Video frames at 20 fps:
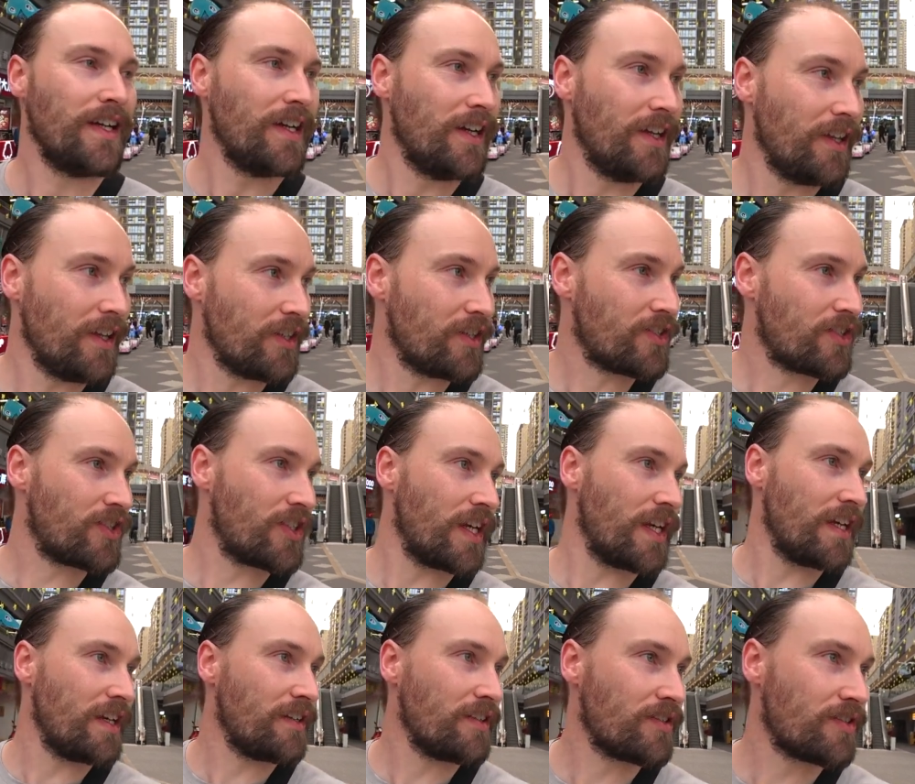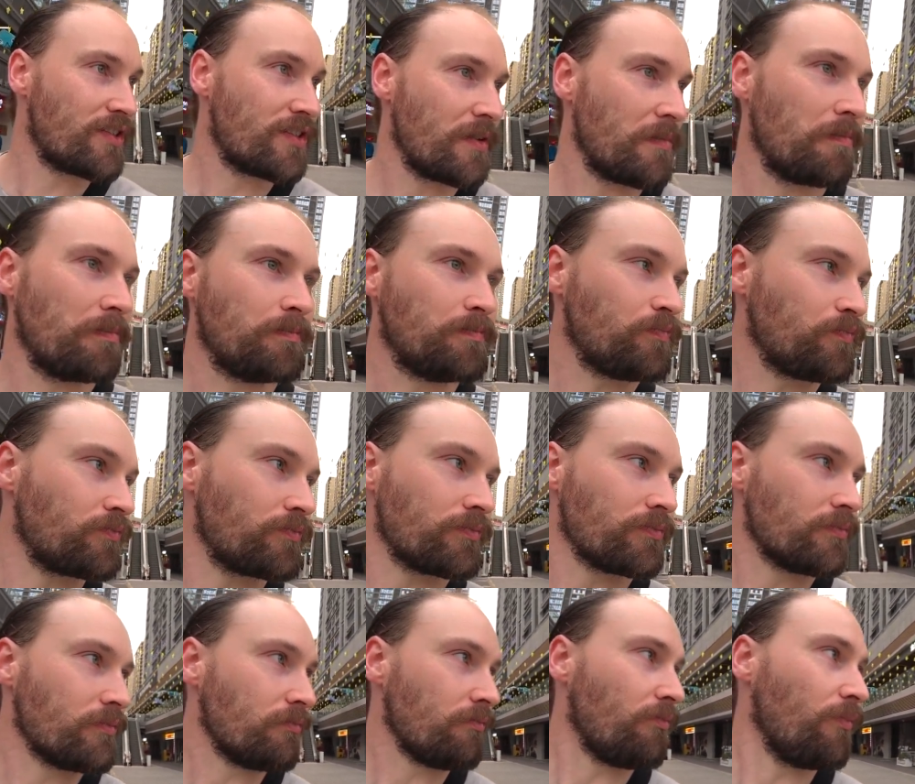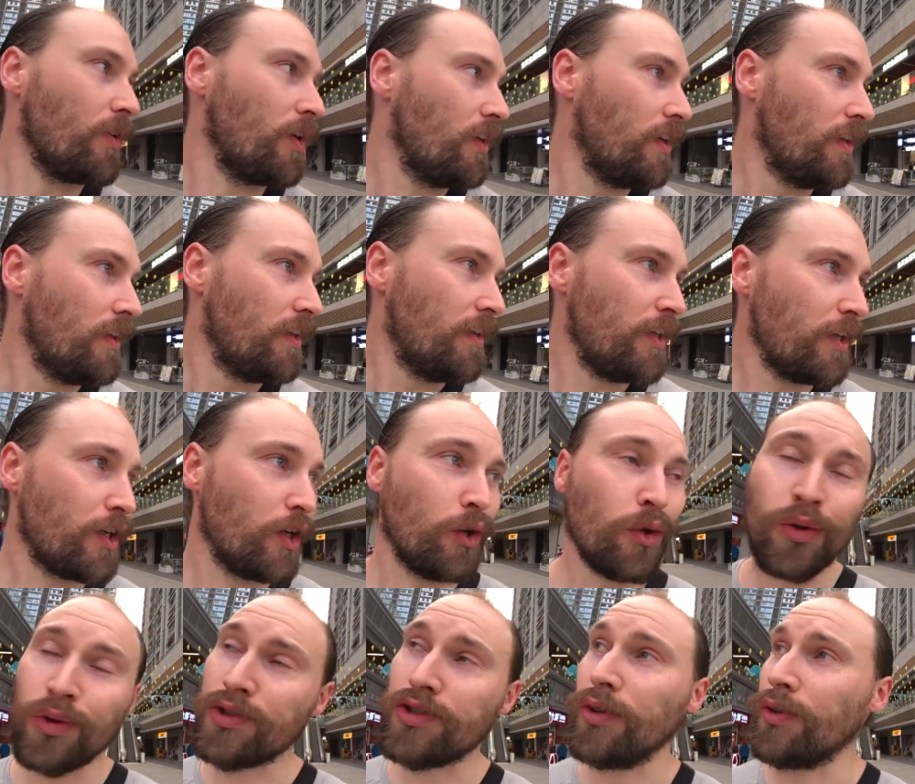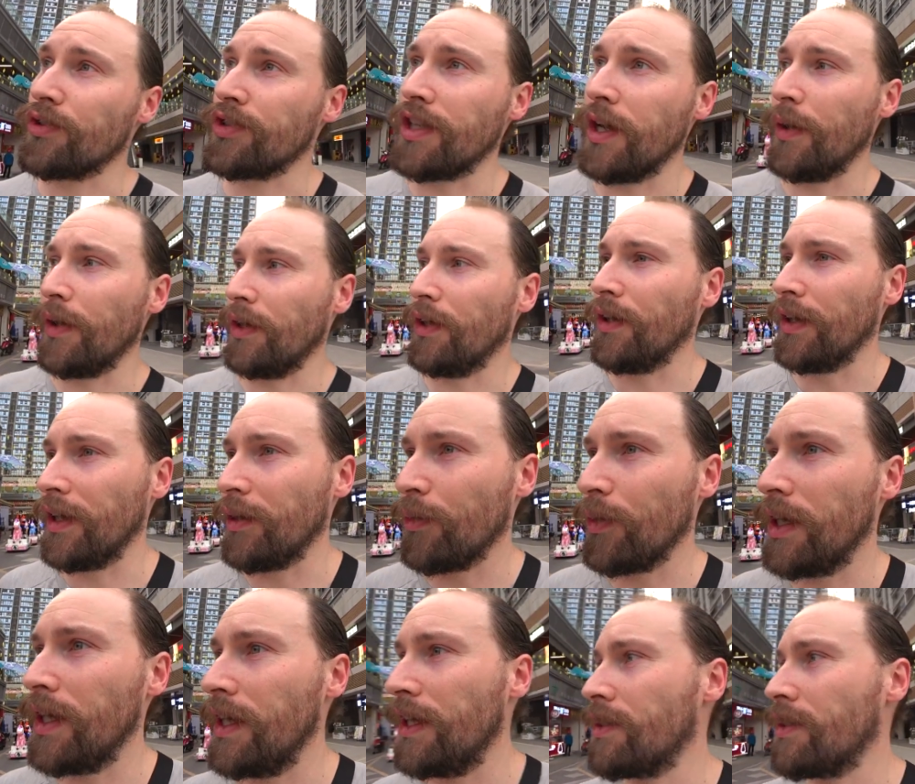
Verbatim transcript: these scenes you got all sorts going on. It really